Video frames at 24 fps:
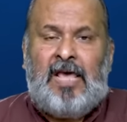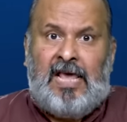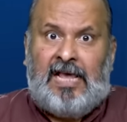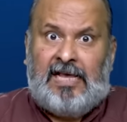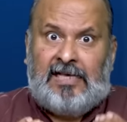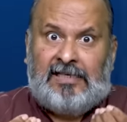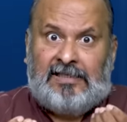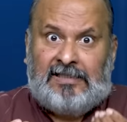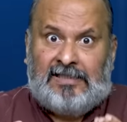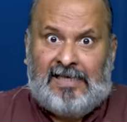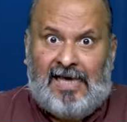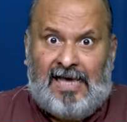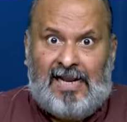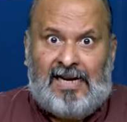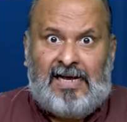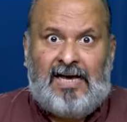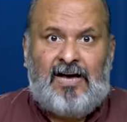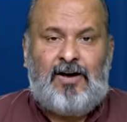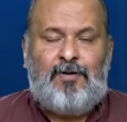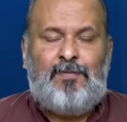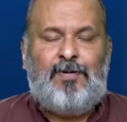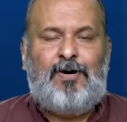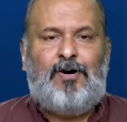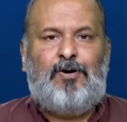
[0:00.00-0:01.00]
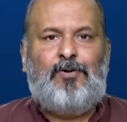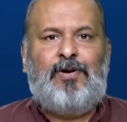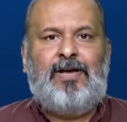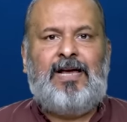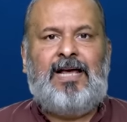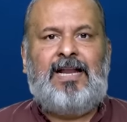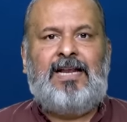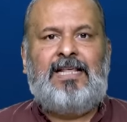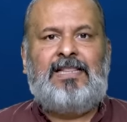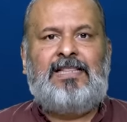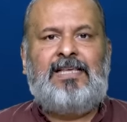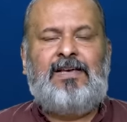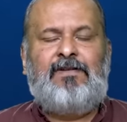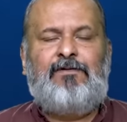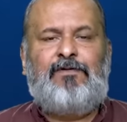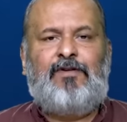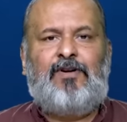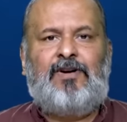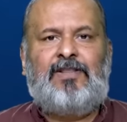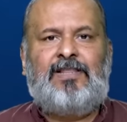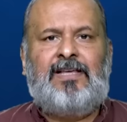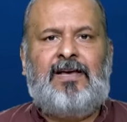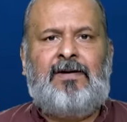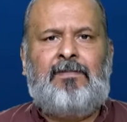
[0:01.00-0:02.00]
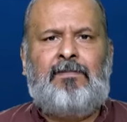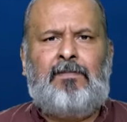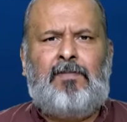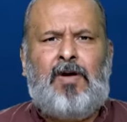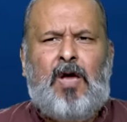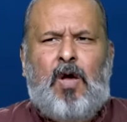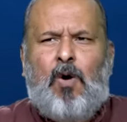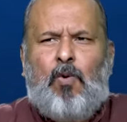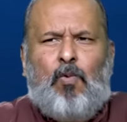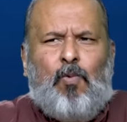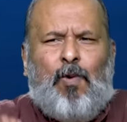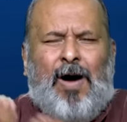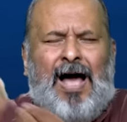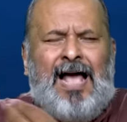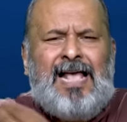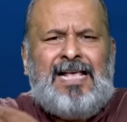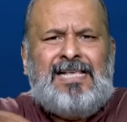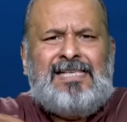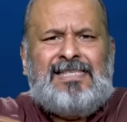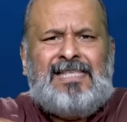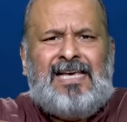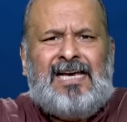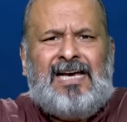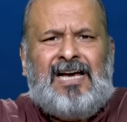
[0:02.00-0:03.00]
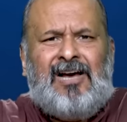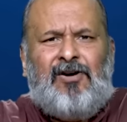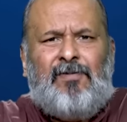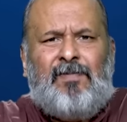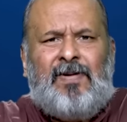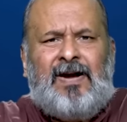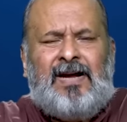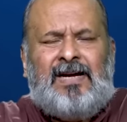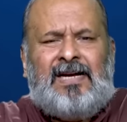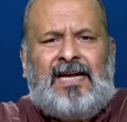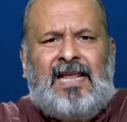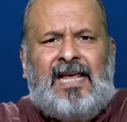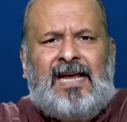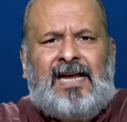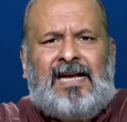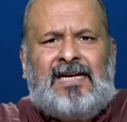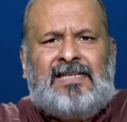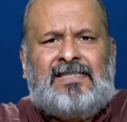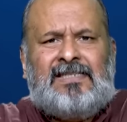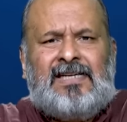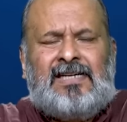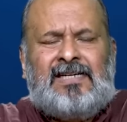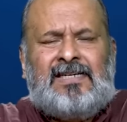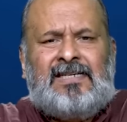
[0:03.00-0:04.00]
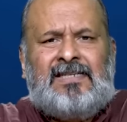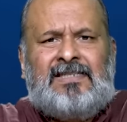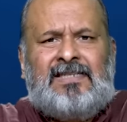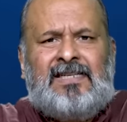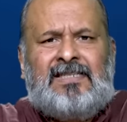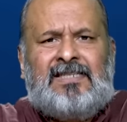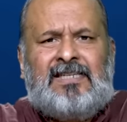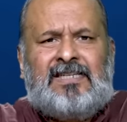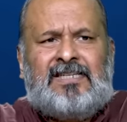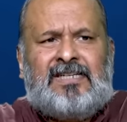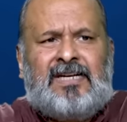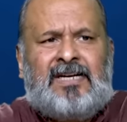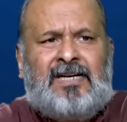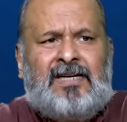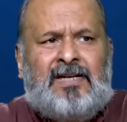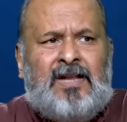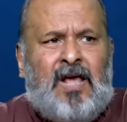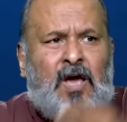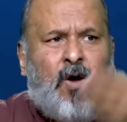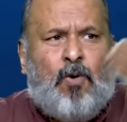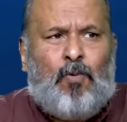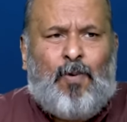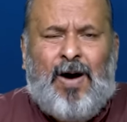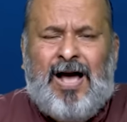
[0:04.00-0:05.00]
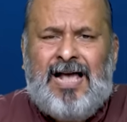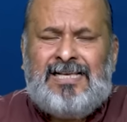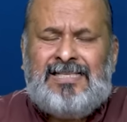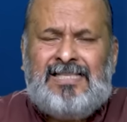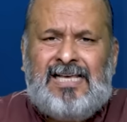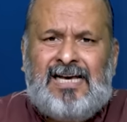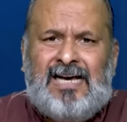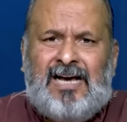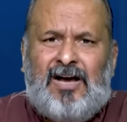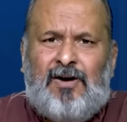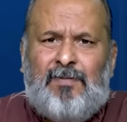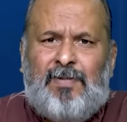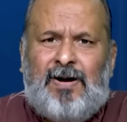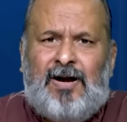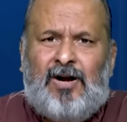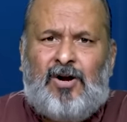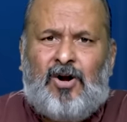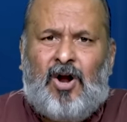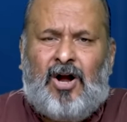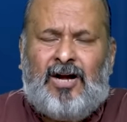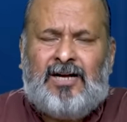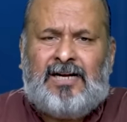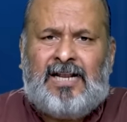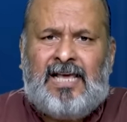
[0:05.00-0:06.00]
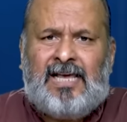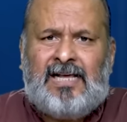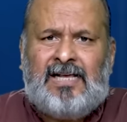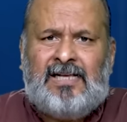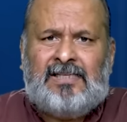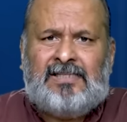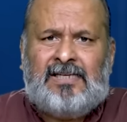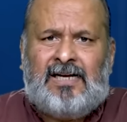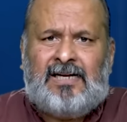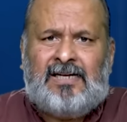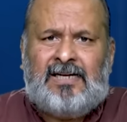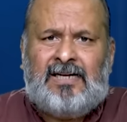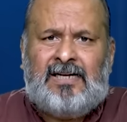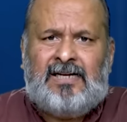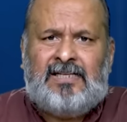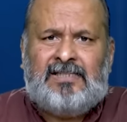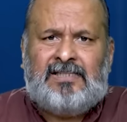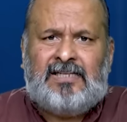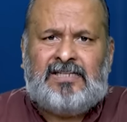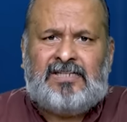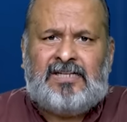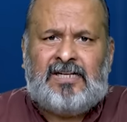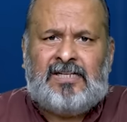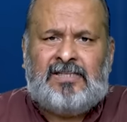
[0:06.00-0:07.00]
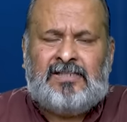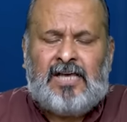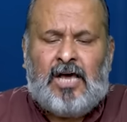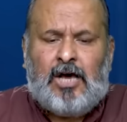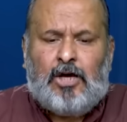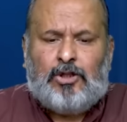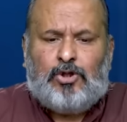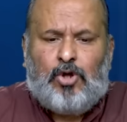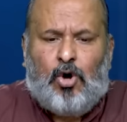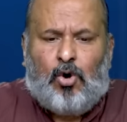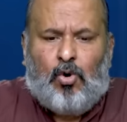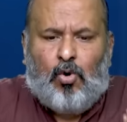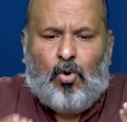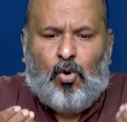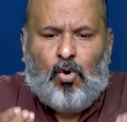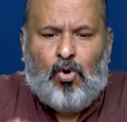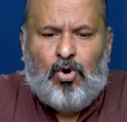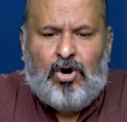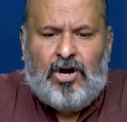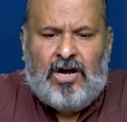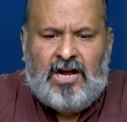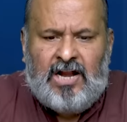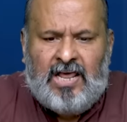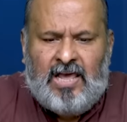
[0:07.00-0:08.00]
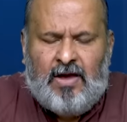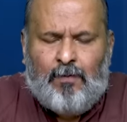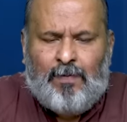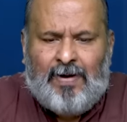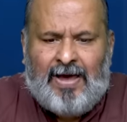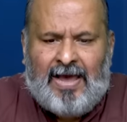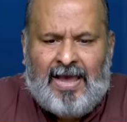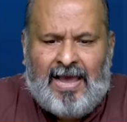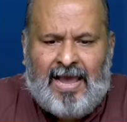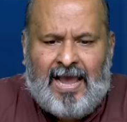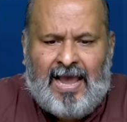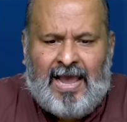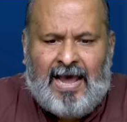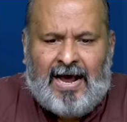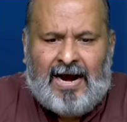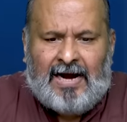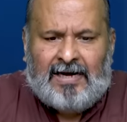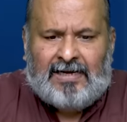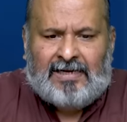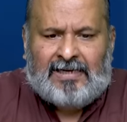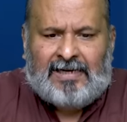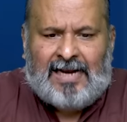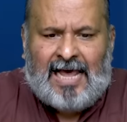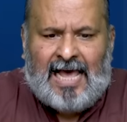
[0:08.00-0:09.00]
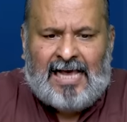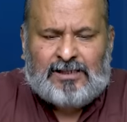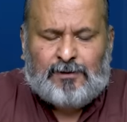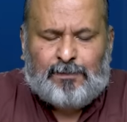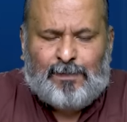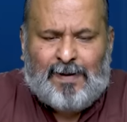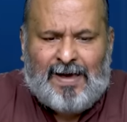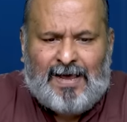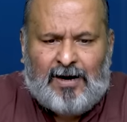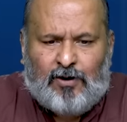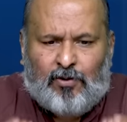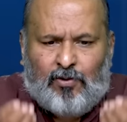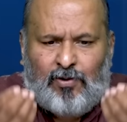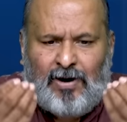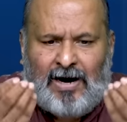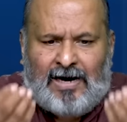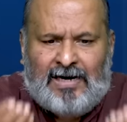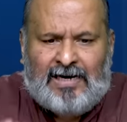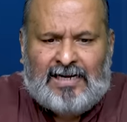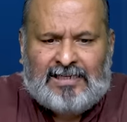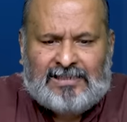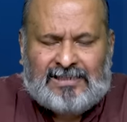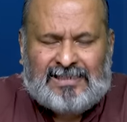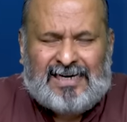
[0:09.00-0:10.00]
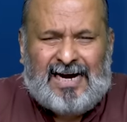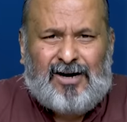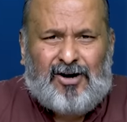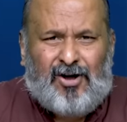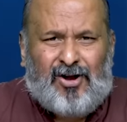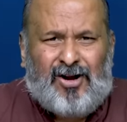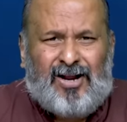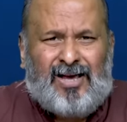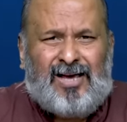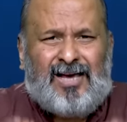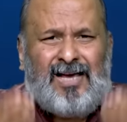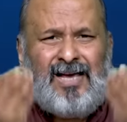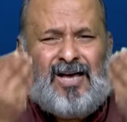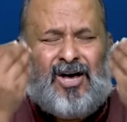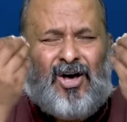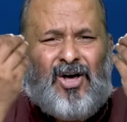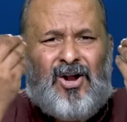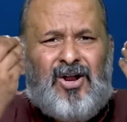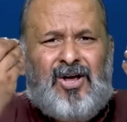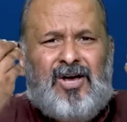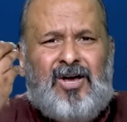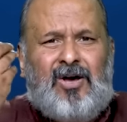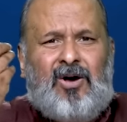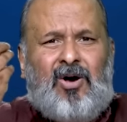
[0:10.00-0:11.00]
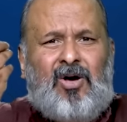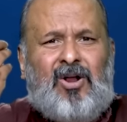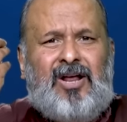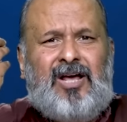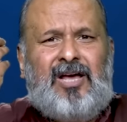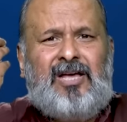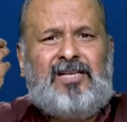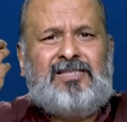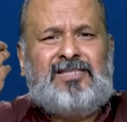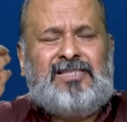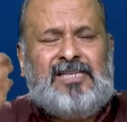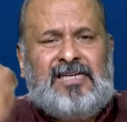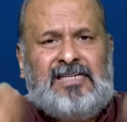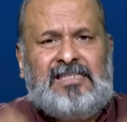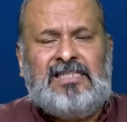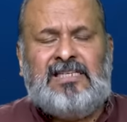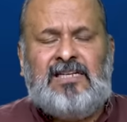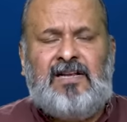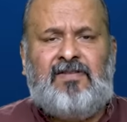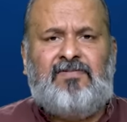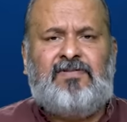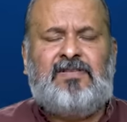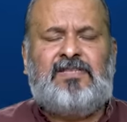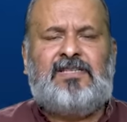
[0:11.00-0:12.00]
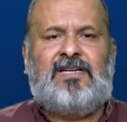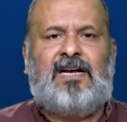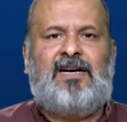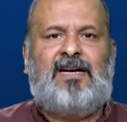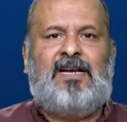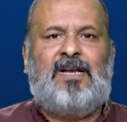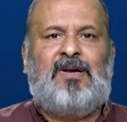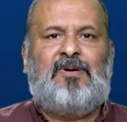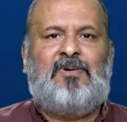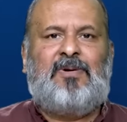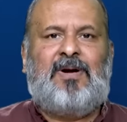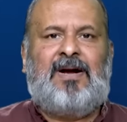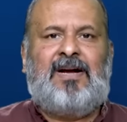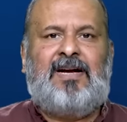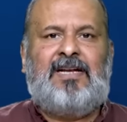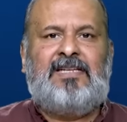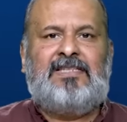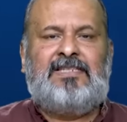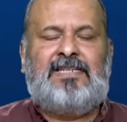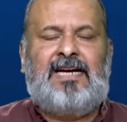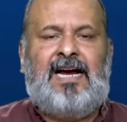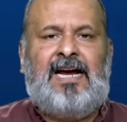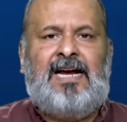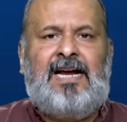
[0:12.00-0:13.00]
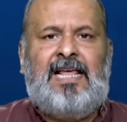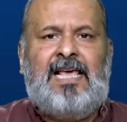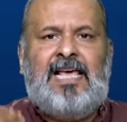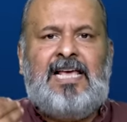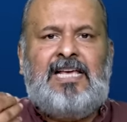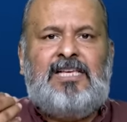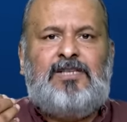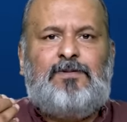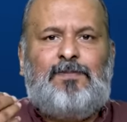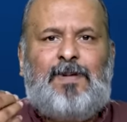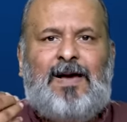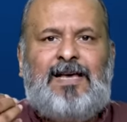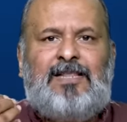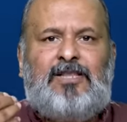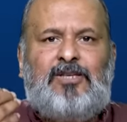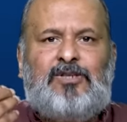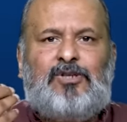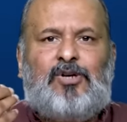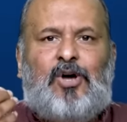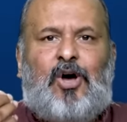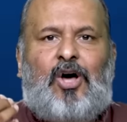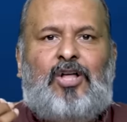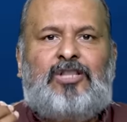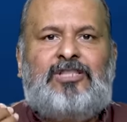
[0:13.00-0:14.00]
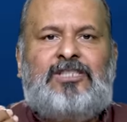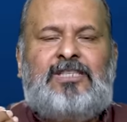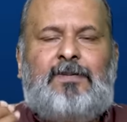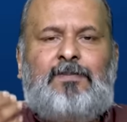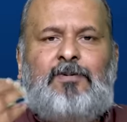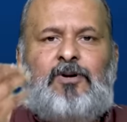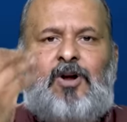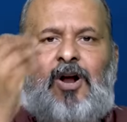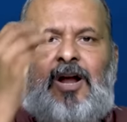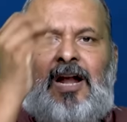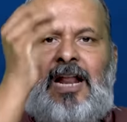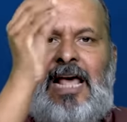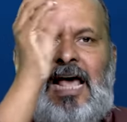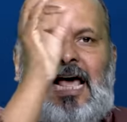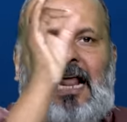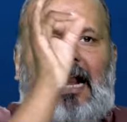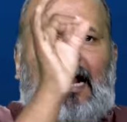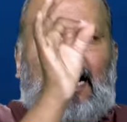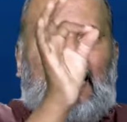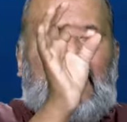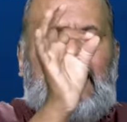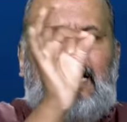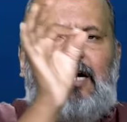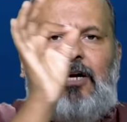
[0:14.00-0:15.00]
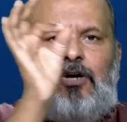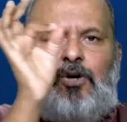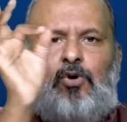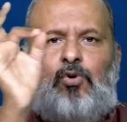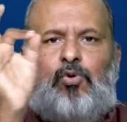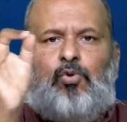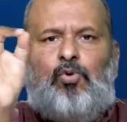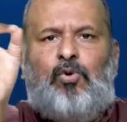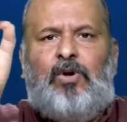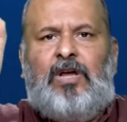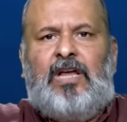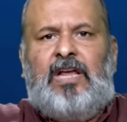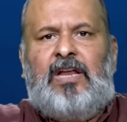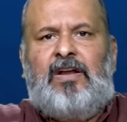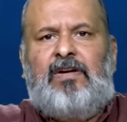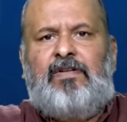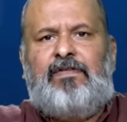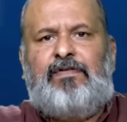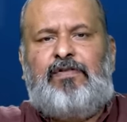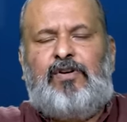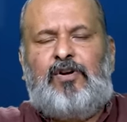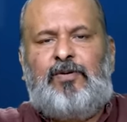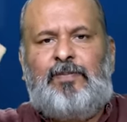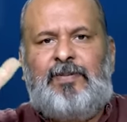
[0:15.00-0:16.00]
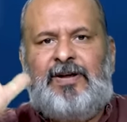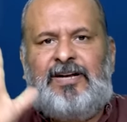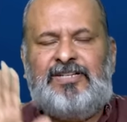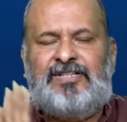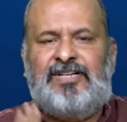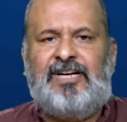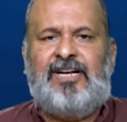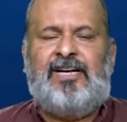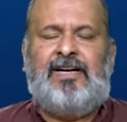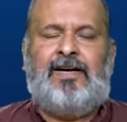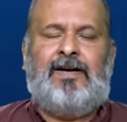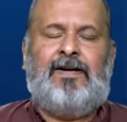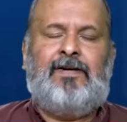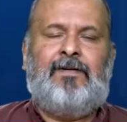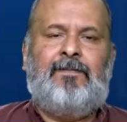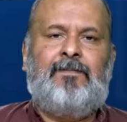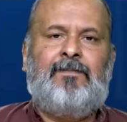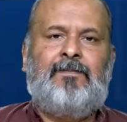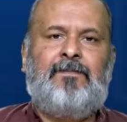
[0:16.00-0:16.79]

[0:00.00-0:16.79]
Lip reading: Is their government doing anything for them? Why is the government taking certain decisions? Why is the government not taking certain decisions? The only way a taxpayer could understand or a citizen of this country could understand is by this concept called right to information.